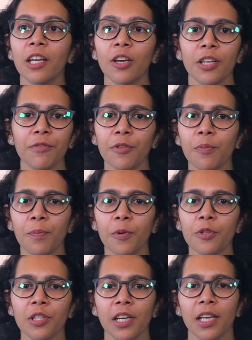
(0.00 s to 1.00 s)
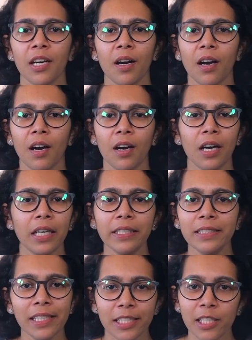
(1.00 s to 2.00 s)
If you put a
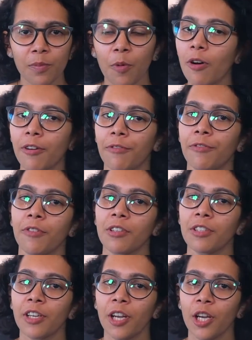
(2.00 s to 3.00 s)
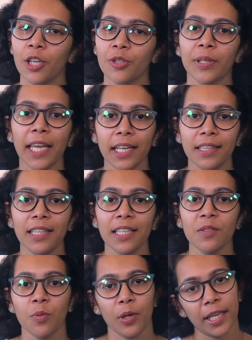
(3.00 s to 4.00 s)
little more effort to get
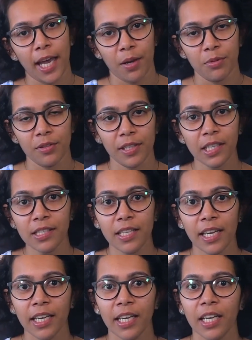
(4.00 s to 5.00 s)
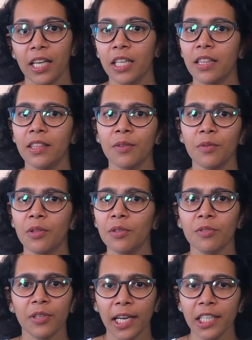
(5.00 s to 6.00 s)
these vocabularies,
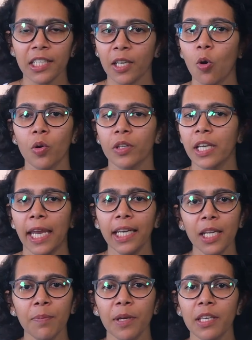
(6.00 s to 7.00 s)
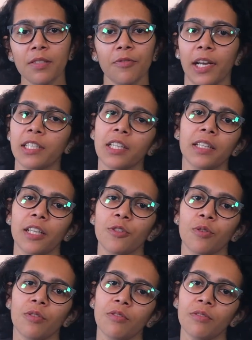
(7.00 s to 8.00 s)
the writing or any piece of writing
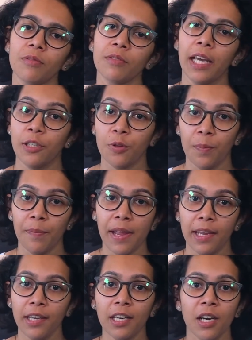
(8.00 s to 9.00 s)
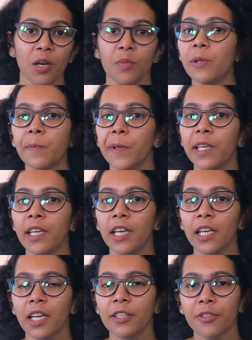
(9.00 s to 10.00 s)
that you make will be
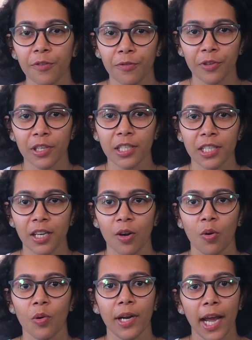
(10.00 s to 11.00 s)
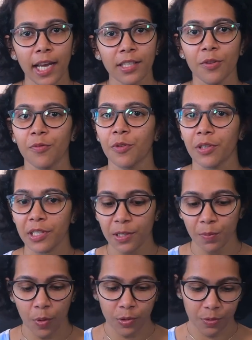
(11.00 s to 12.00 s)
different or as different as
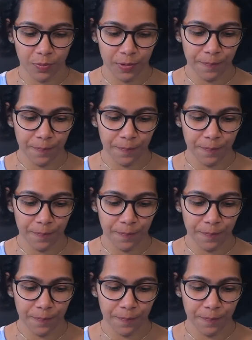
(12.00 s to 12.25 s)
possible.